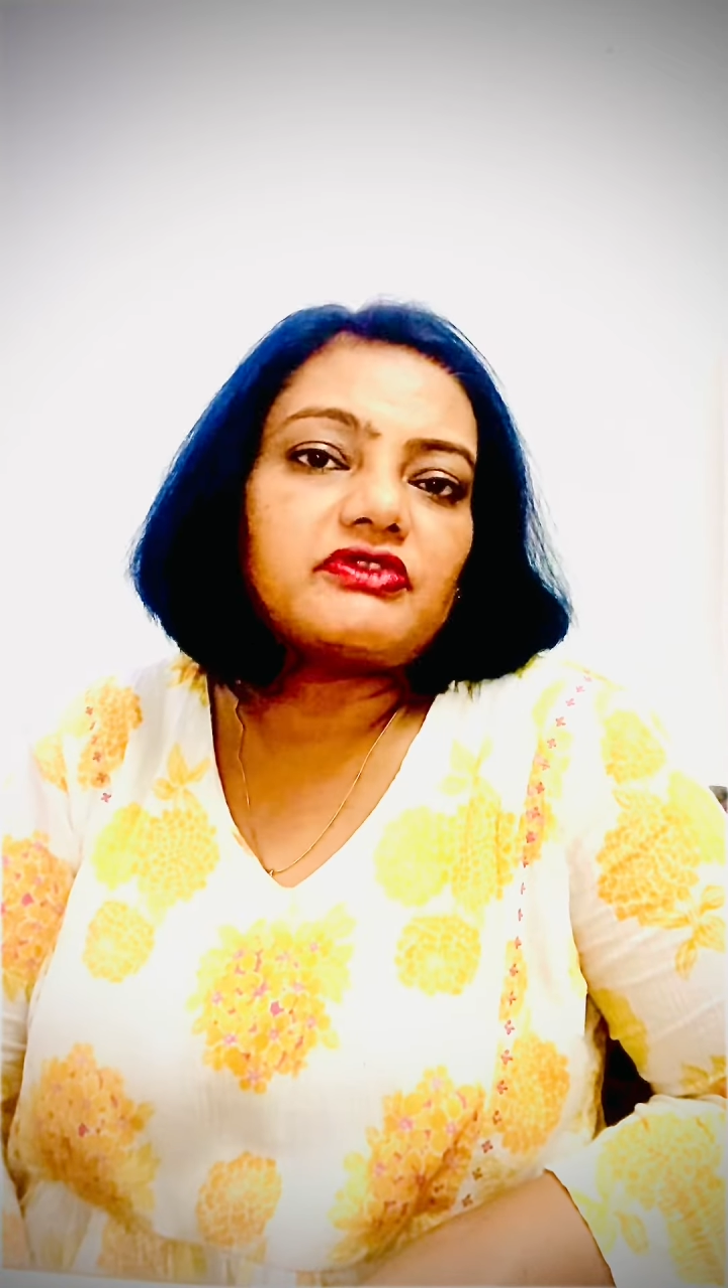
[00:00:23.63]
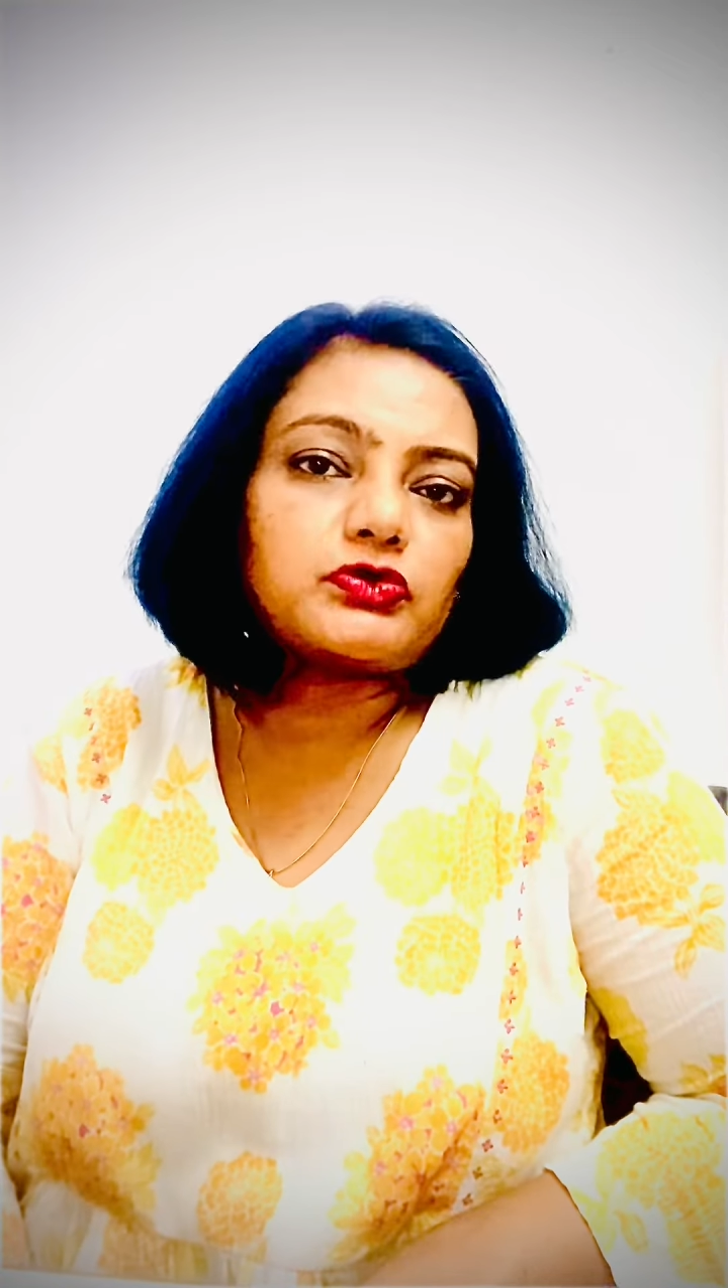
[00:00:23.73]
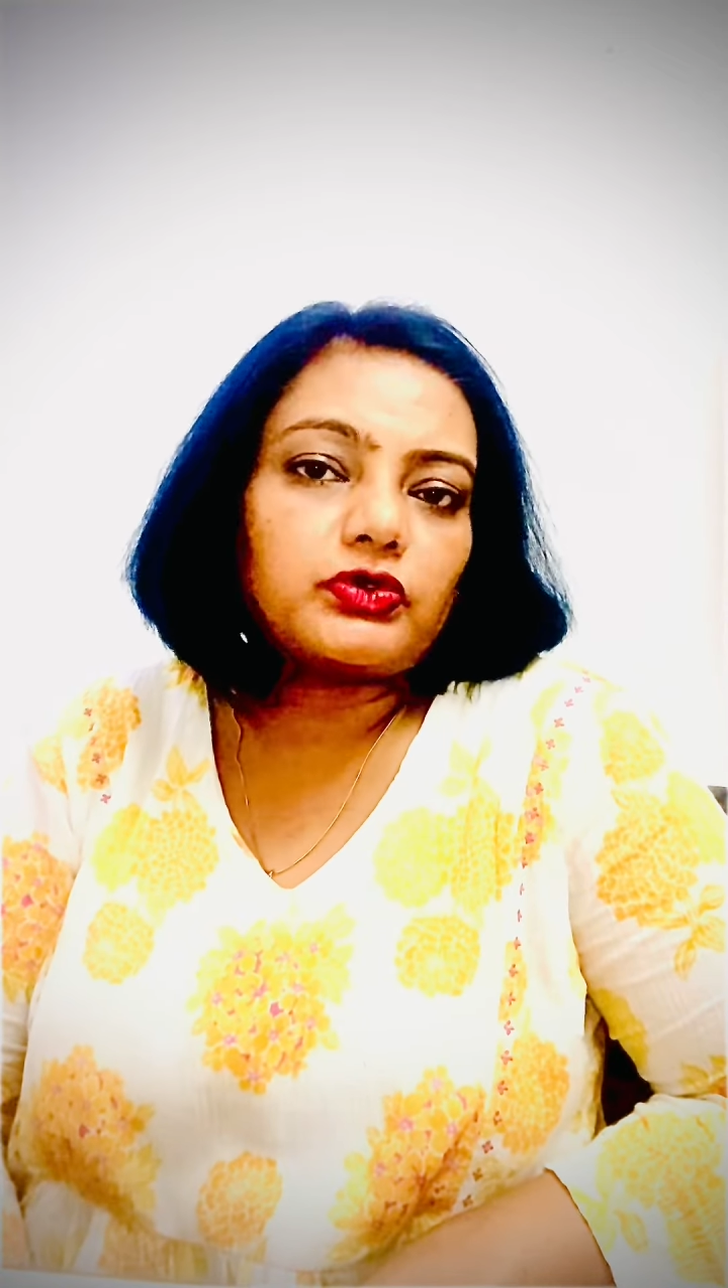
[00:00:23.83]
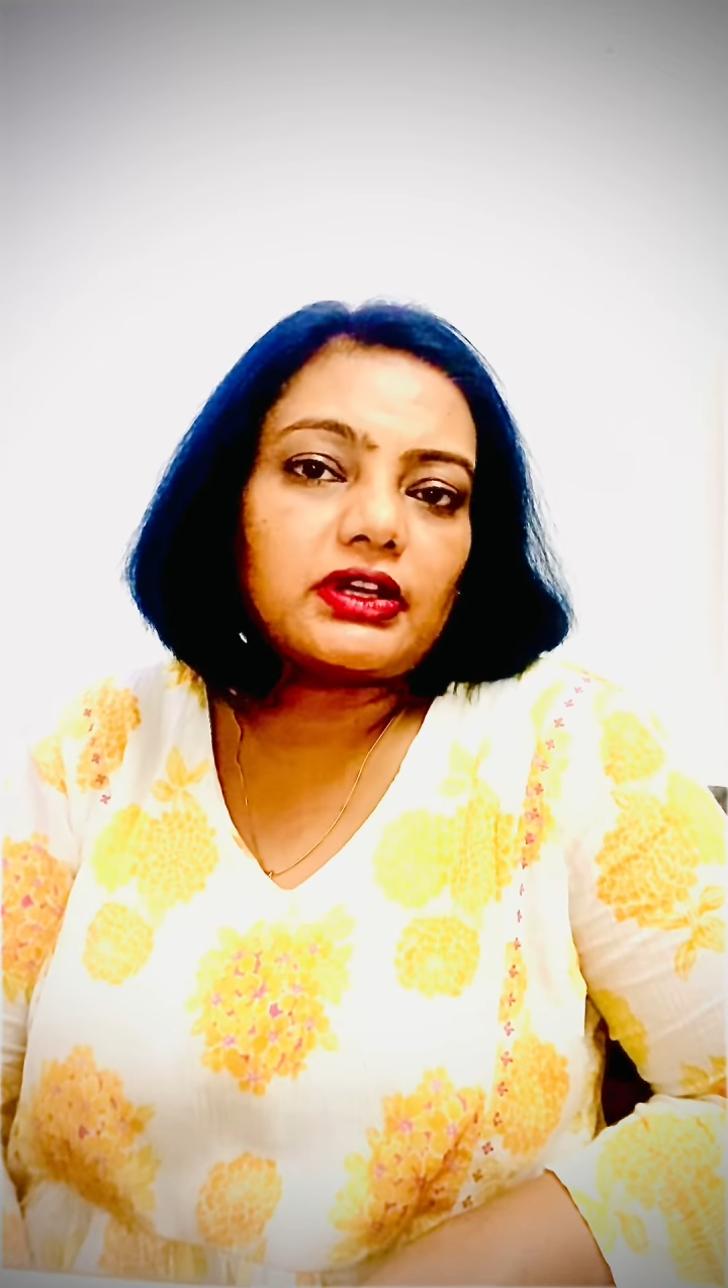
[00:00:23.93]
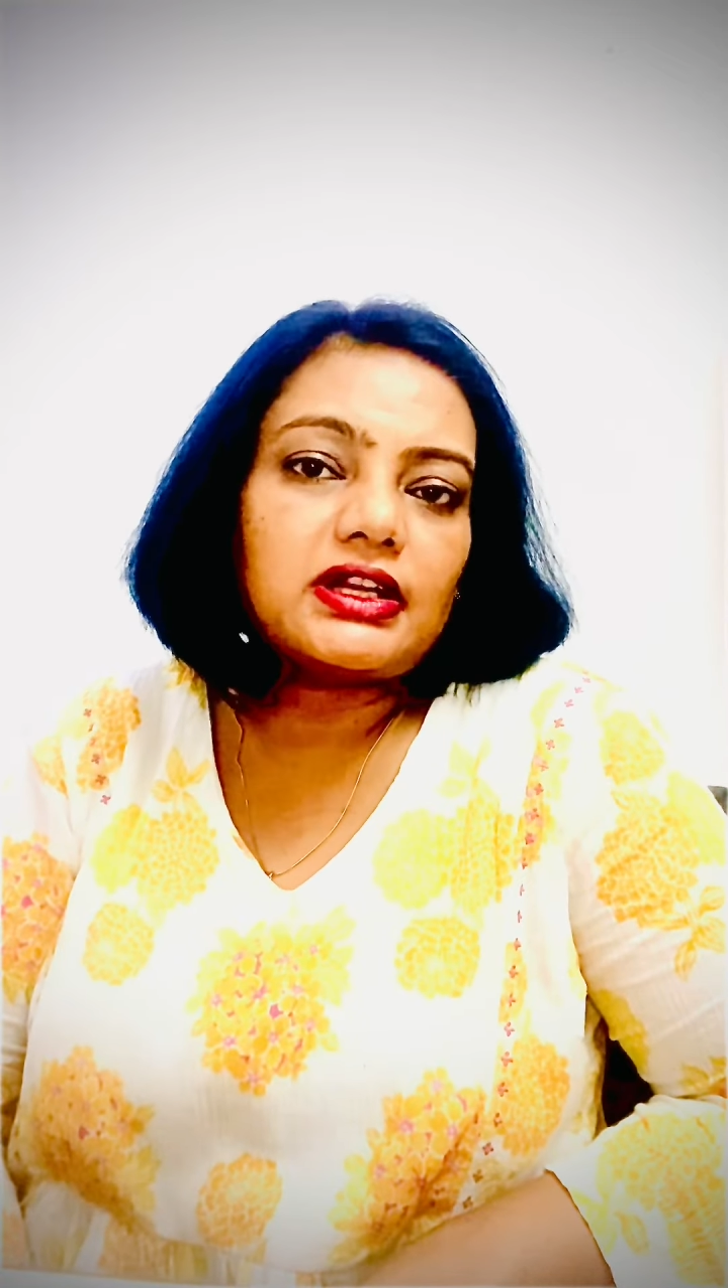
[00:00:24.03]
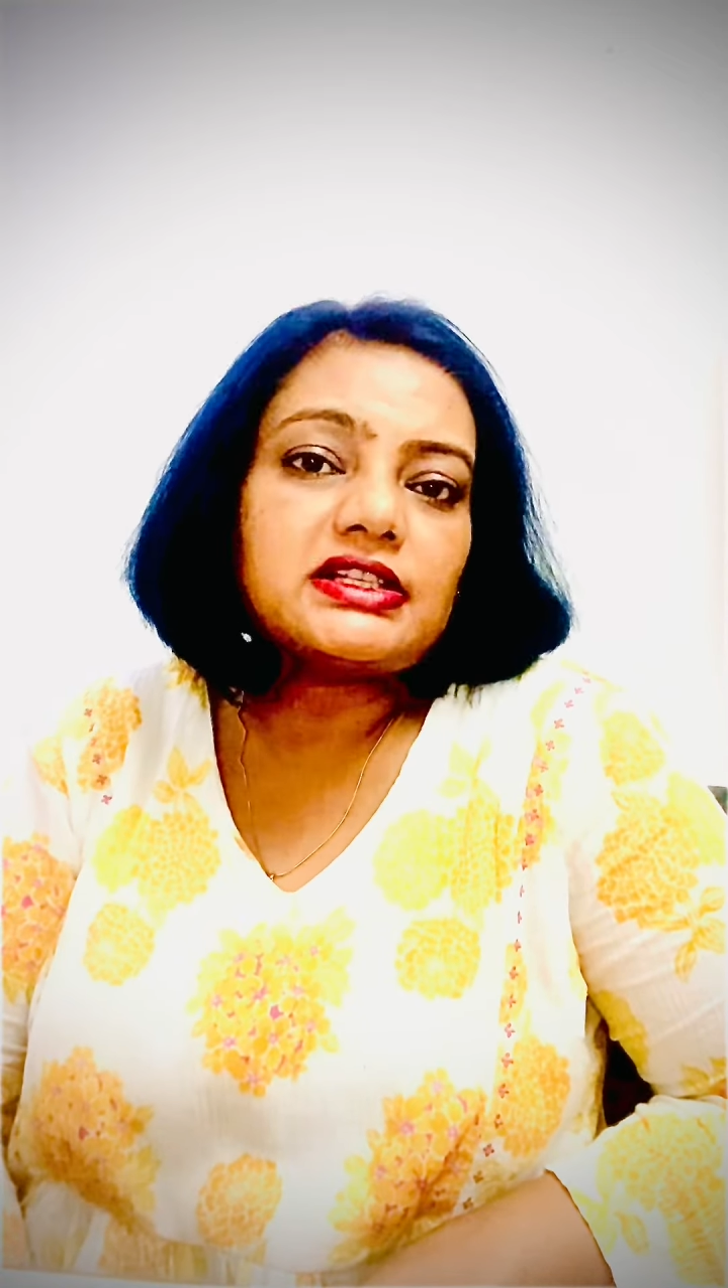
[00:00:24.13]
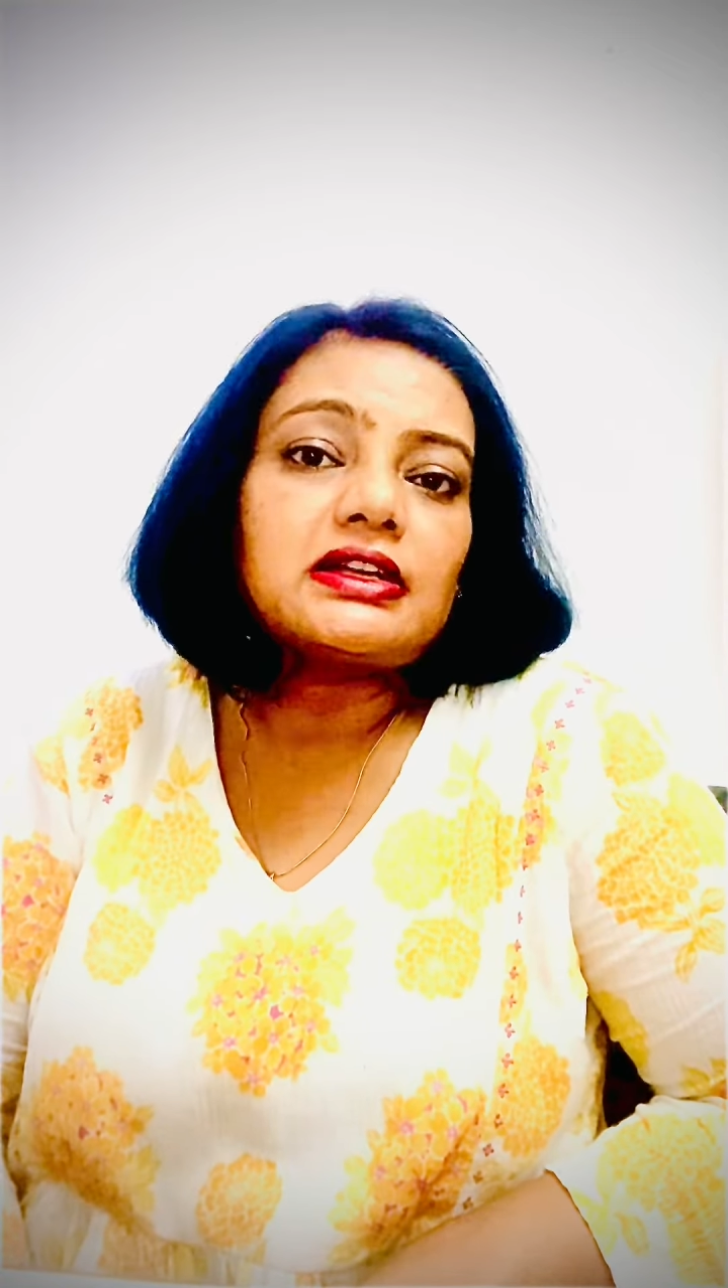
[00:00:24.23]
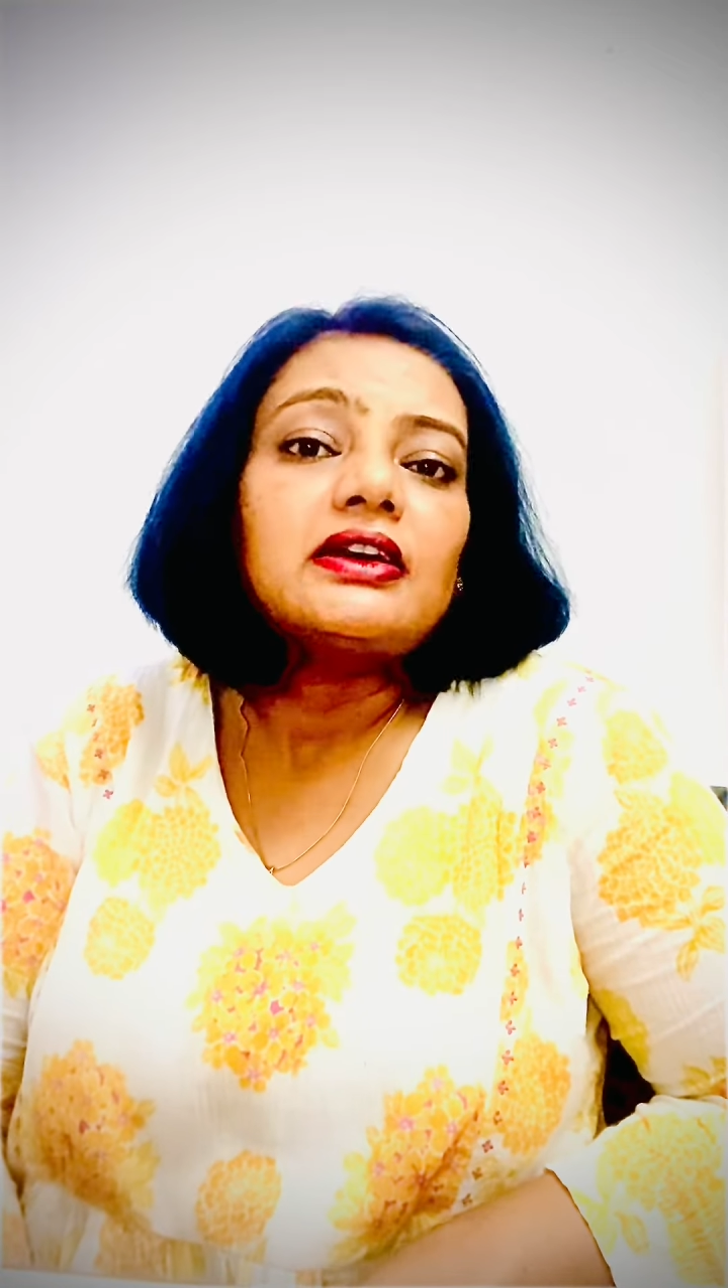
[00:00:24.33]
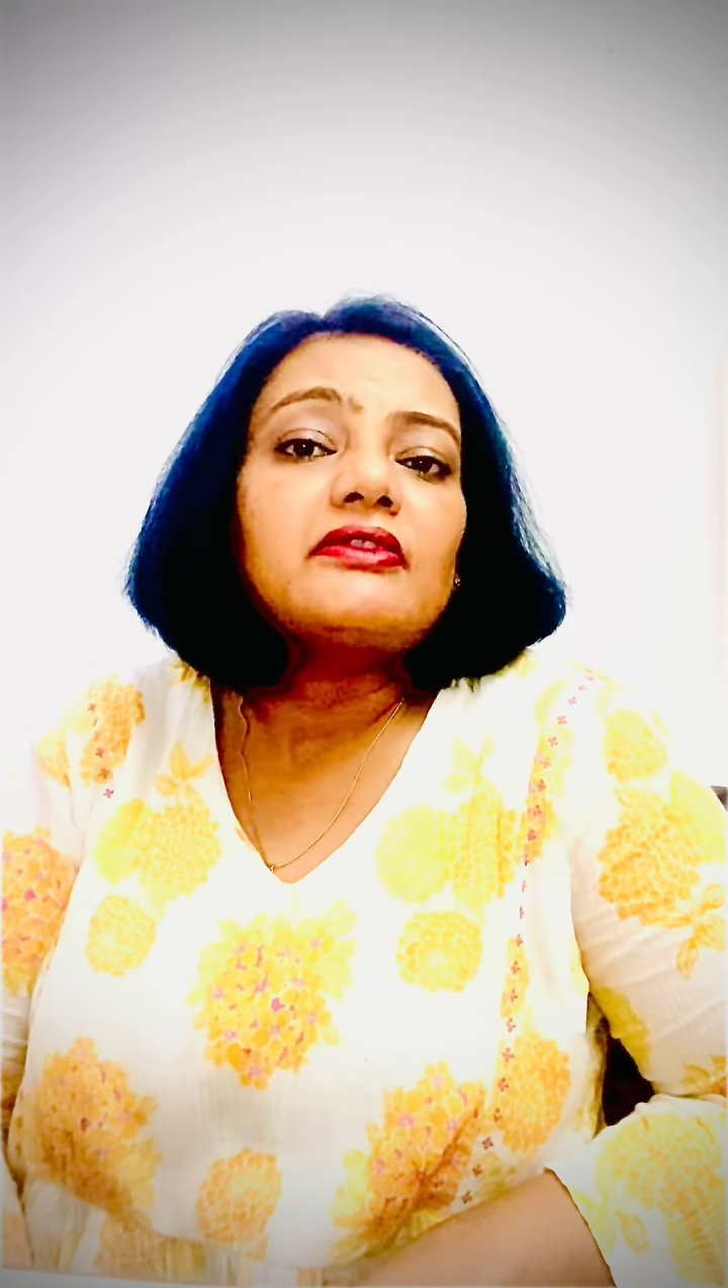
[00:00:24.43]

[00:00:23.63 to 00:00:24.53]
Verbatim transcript: is odorless.